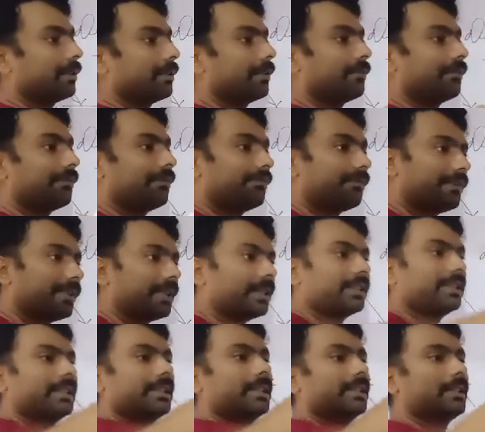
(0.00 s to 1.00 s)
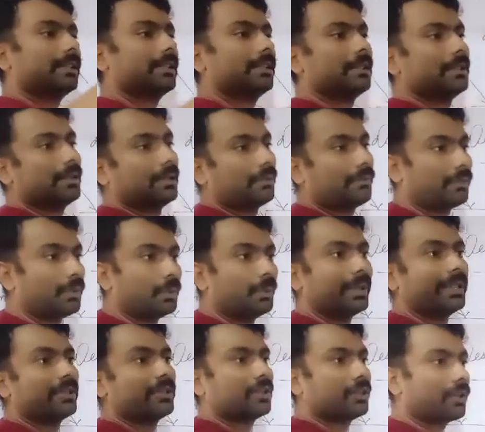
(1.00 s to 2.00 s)
further
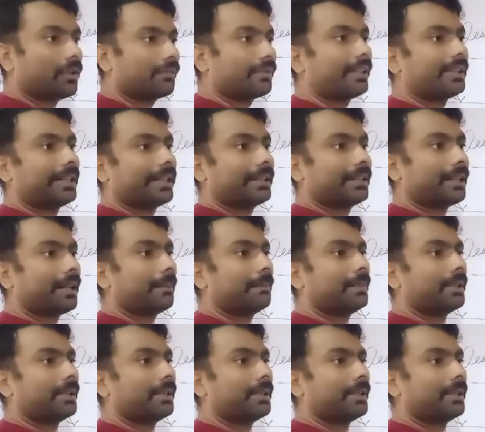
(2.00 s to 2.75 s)
fluency of the data